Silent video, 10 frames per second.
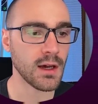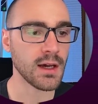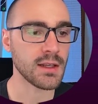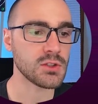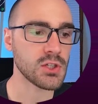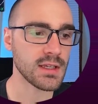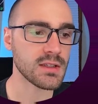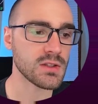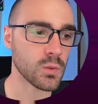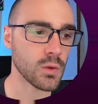Uh,
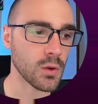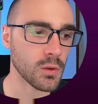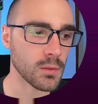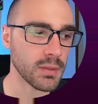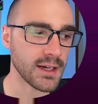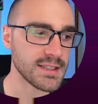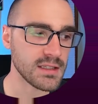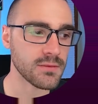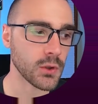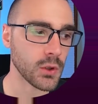Jenkins will by
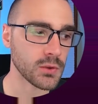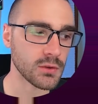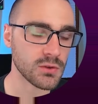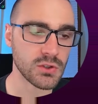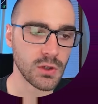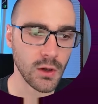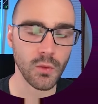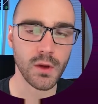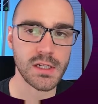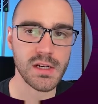default start
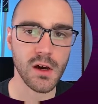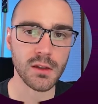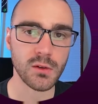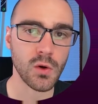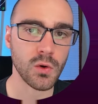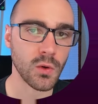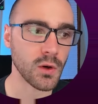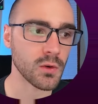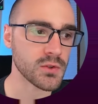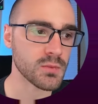running on
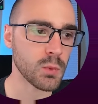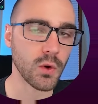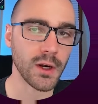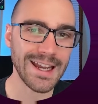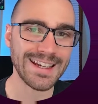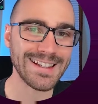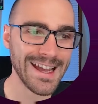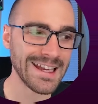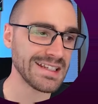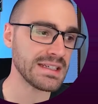localhost port
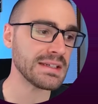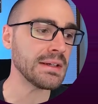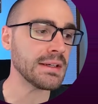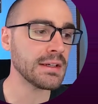eighty eighty.